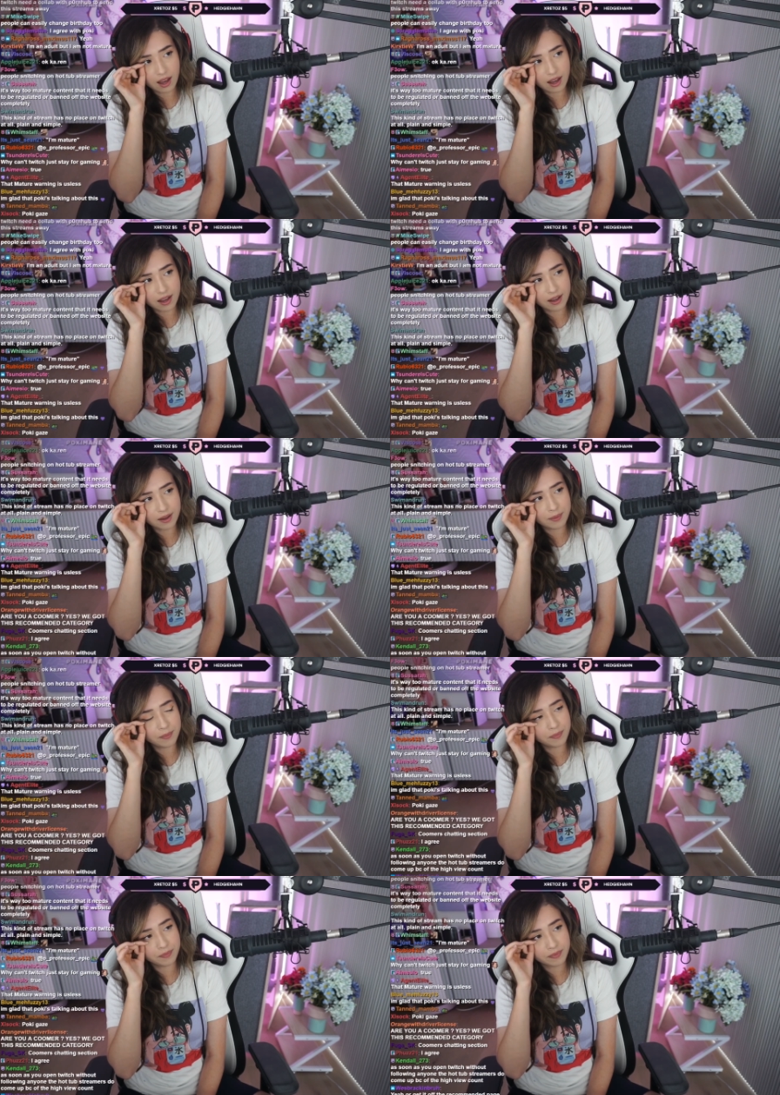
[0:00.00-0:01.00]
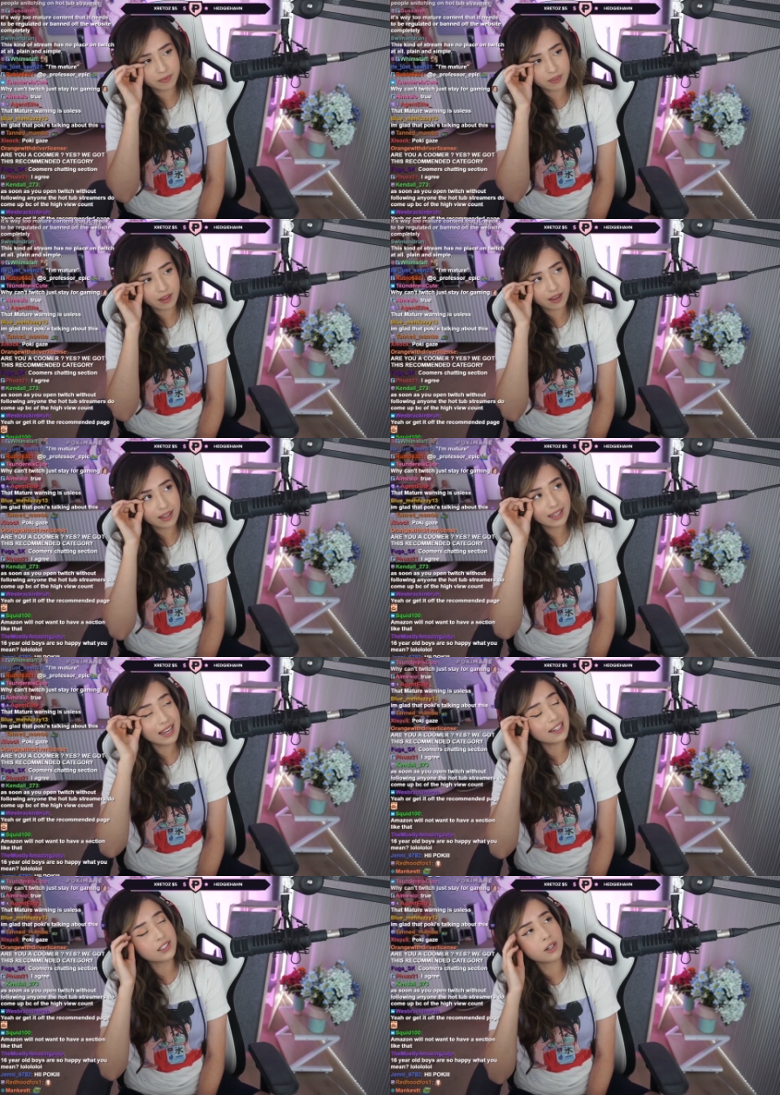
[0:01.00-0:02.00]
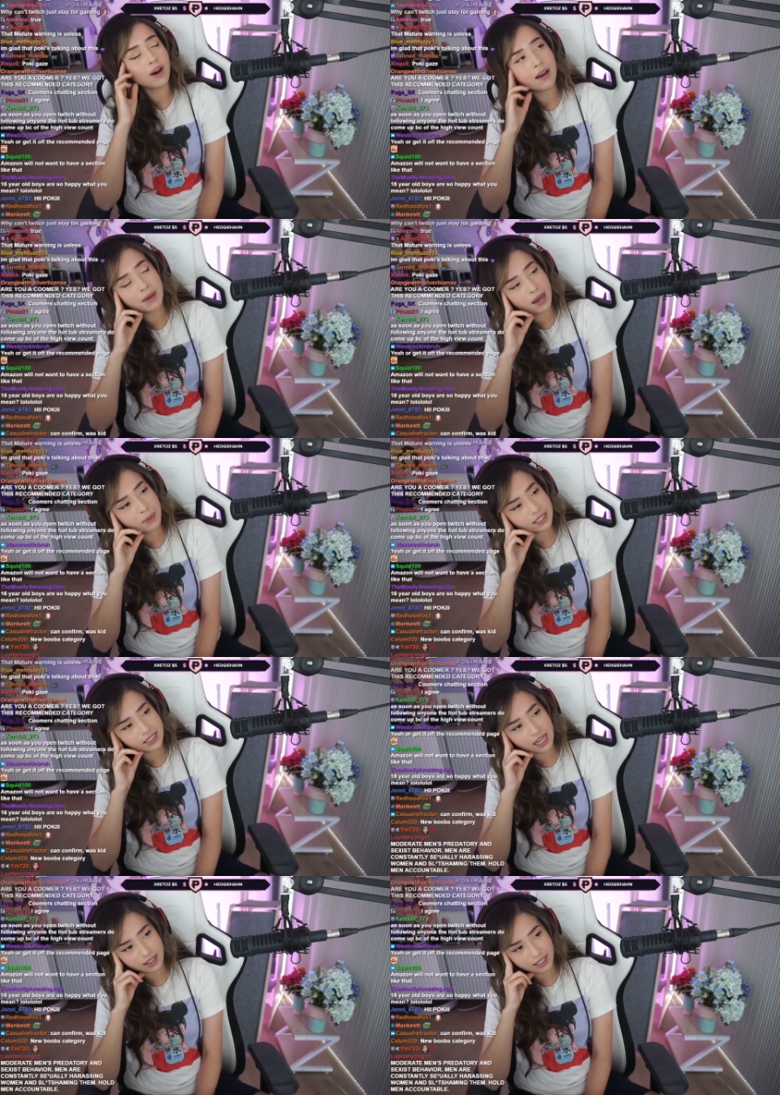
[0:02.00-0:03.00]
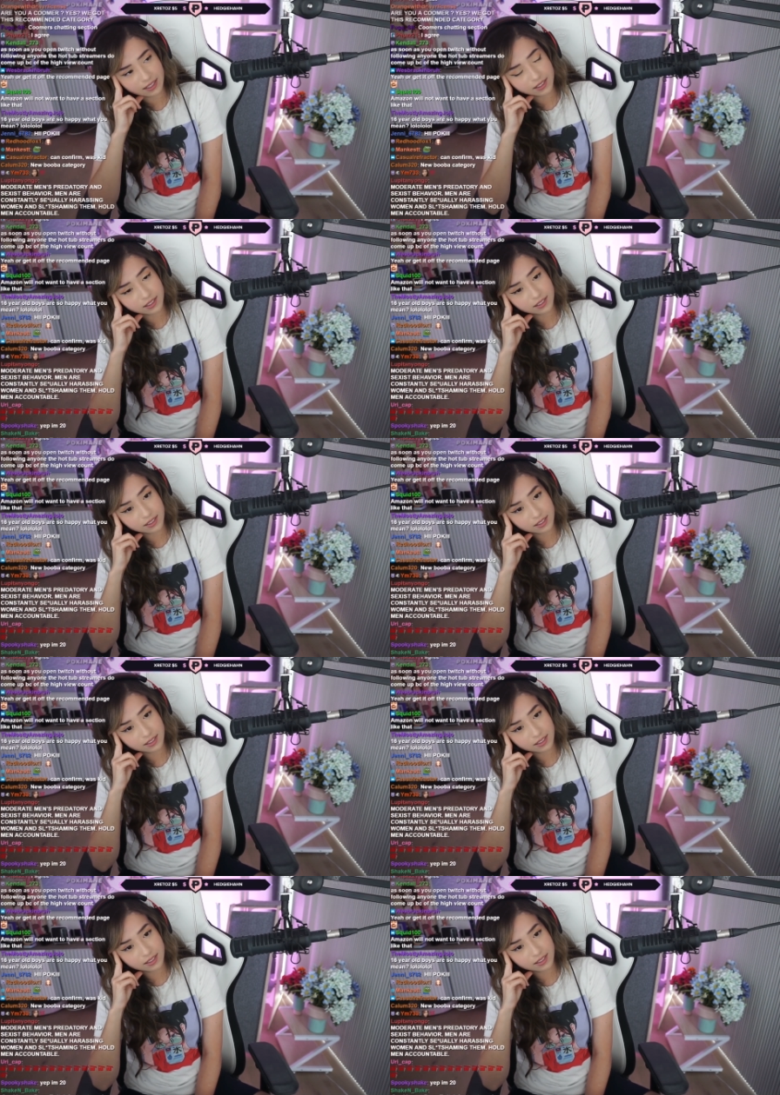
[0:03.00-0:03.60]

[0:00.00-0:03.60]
Yeah, so I'm happy to say I think,